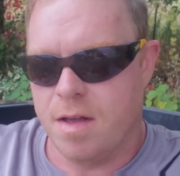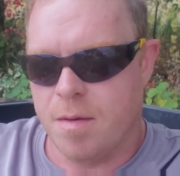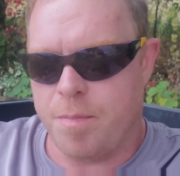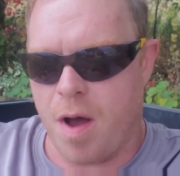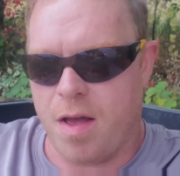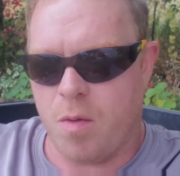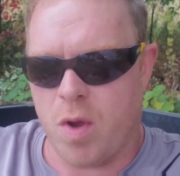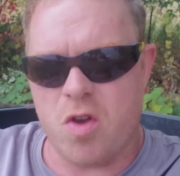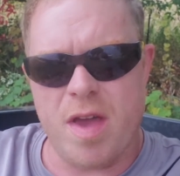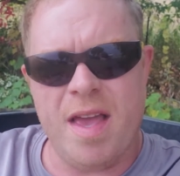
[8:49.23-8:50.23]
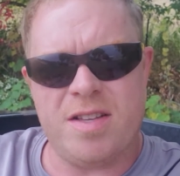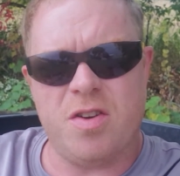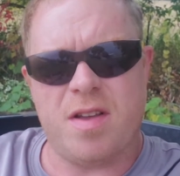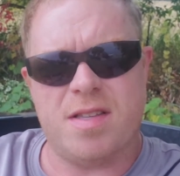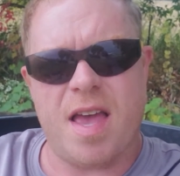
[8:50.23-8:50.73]
But when you eat,
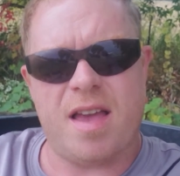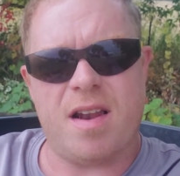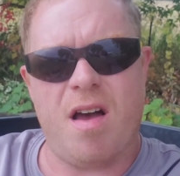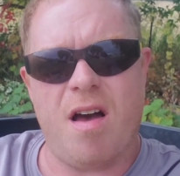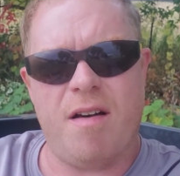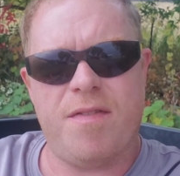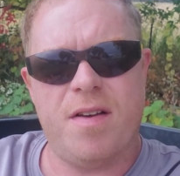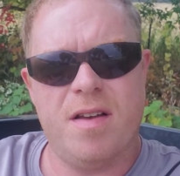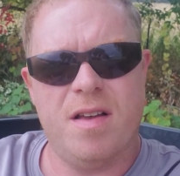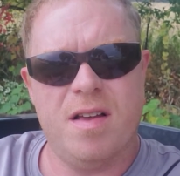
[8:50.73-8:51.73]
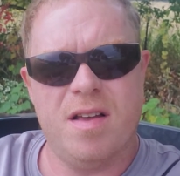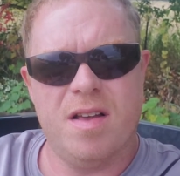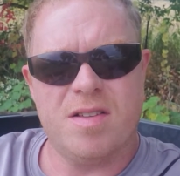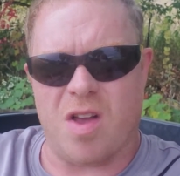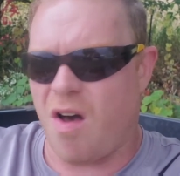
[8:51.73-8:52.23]
you can take it off.
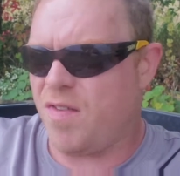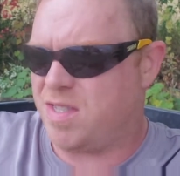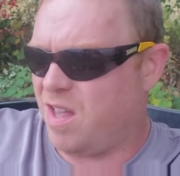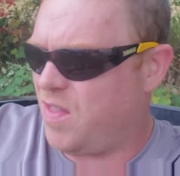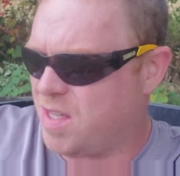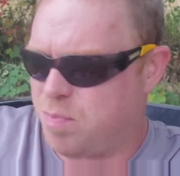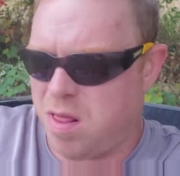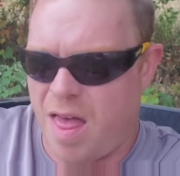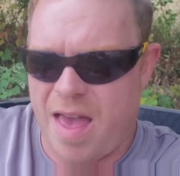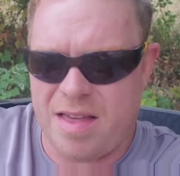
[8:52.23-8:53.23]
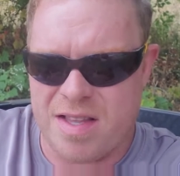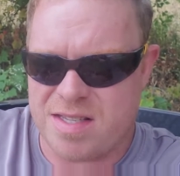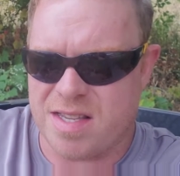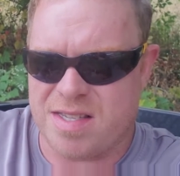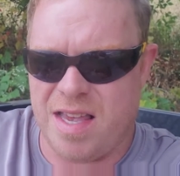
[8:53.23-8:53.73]
So all of a sudden, this plague, this
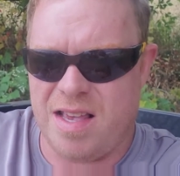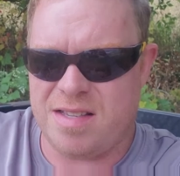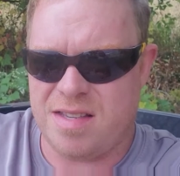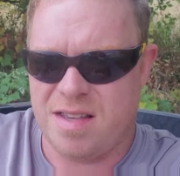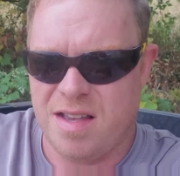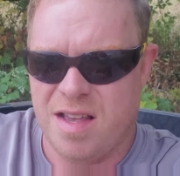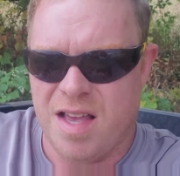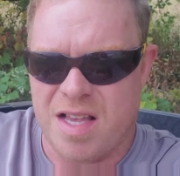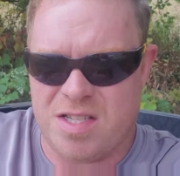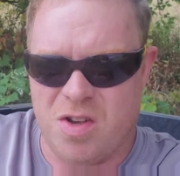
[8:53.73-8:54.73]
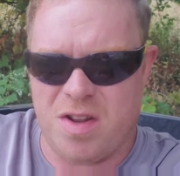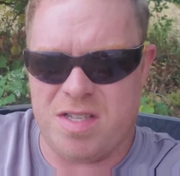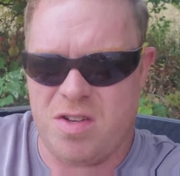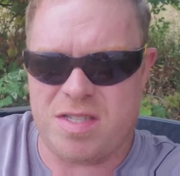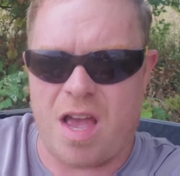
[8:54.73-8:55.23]
disease, as soon
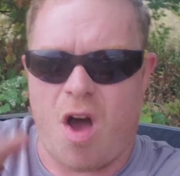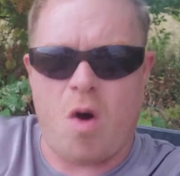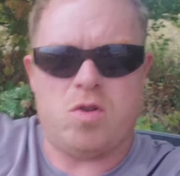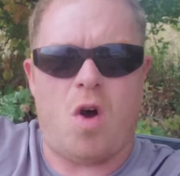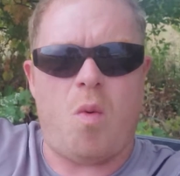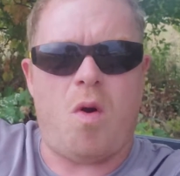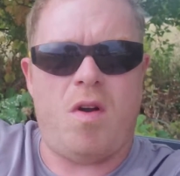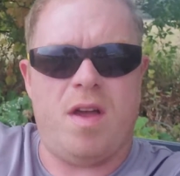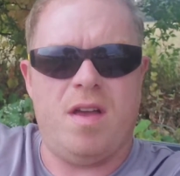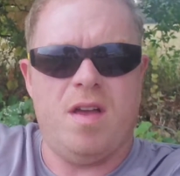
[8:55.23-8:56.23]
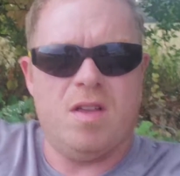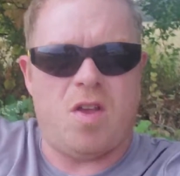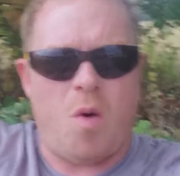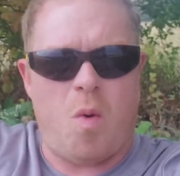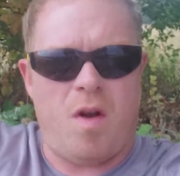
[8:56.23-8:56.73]
as you say, oh, don't worry,
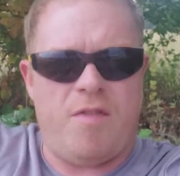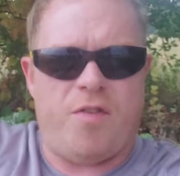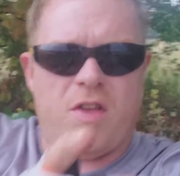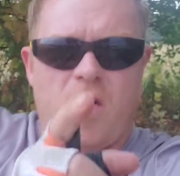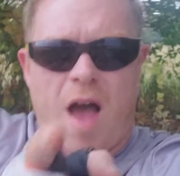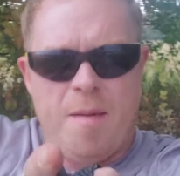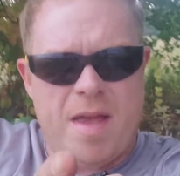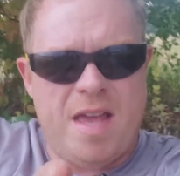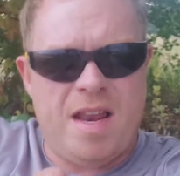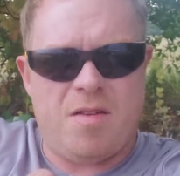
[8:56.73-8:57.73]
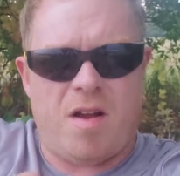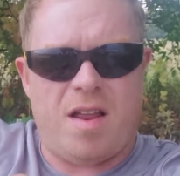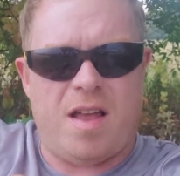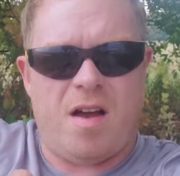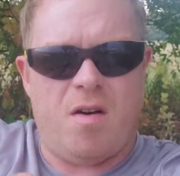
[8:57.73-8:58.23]
flu, I'm eating
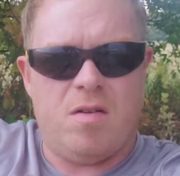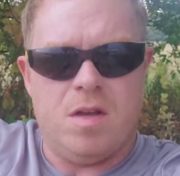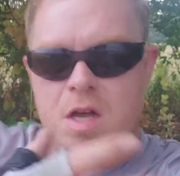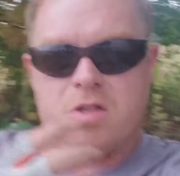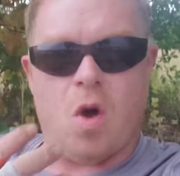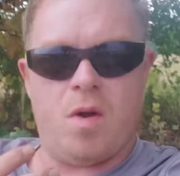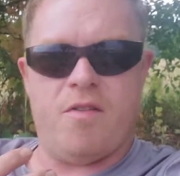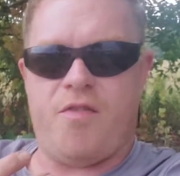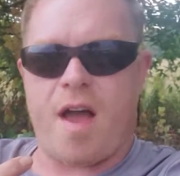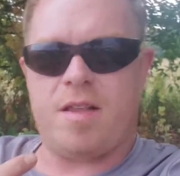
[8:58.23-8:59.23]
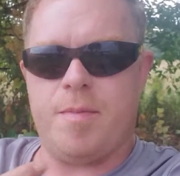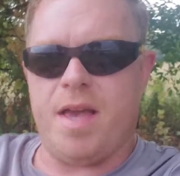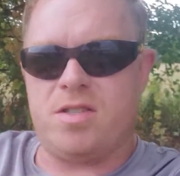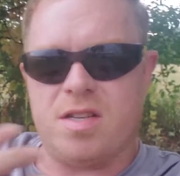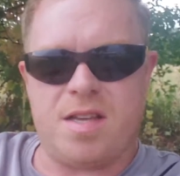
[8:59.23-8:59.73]
right now. Don't infect me.
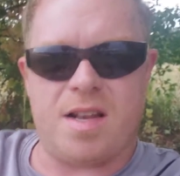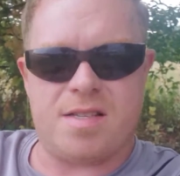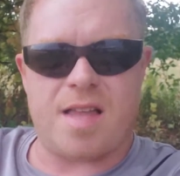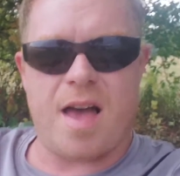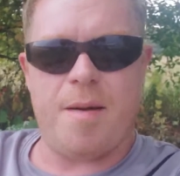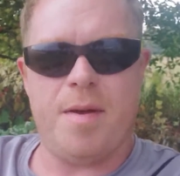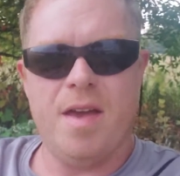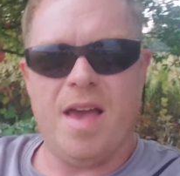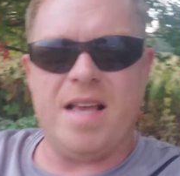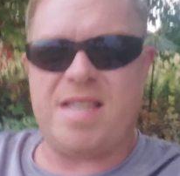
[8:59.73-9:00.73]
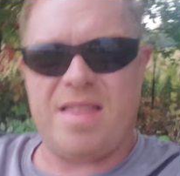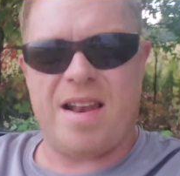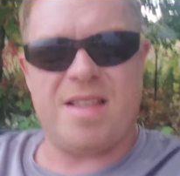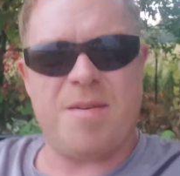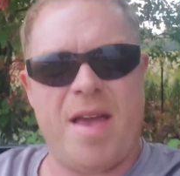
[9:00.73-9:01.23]
It's just going to stop. He said that
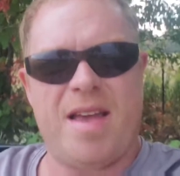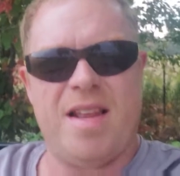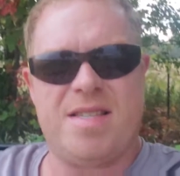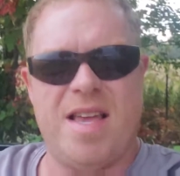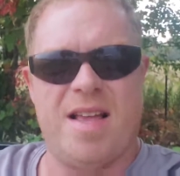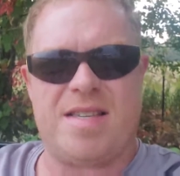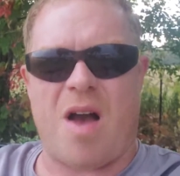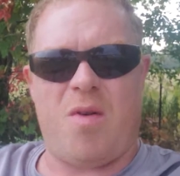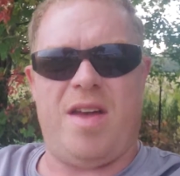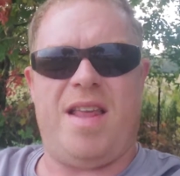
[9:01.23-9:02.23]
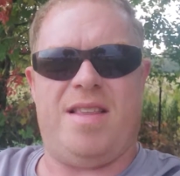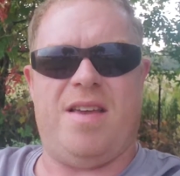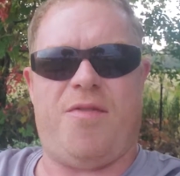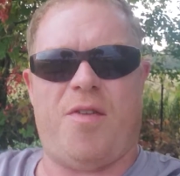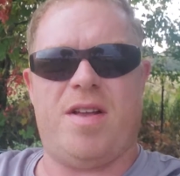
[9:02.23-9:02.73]
doesn't make any sense. How can it
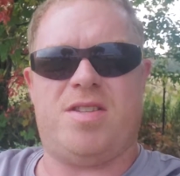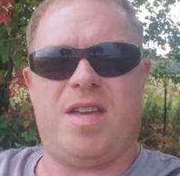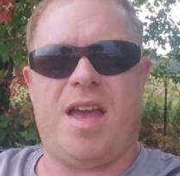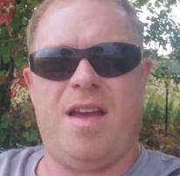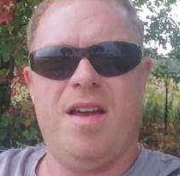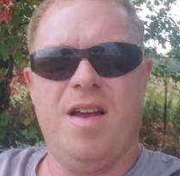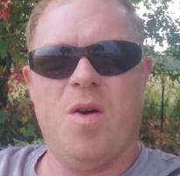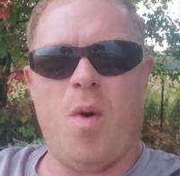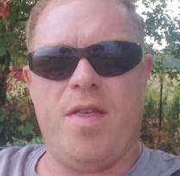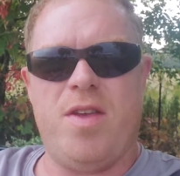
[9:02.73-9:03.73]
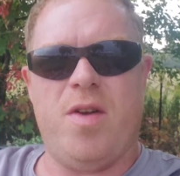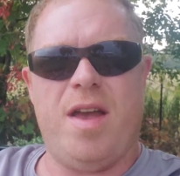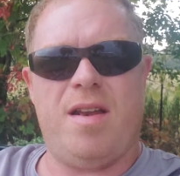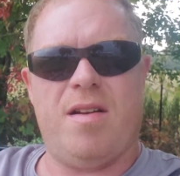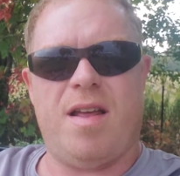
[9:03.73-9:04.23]
differentiate whether you
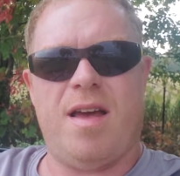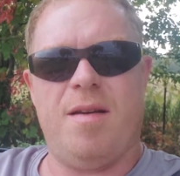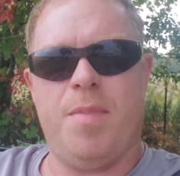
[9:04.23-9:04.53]
eat or not?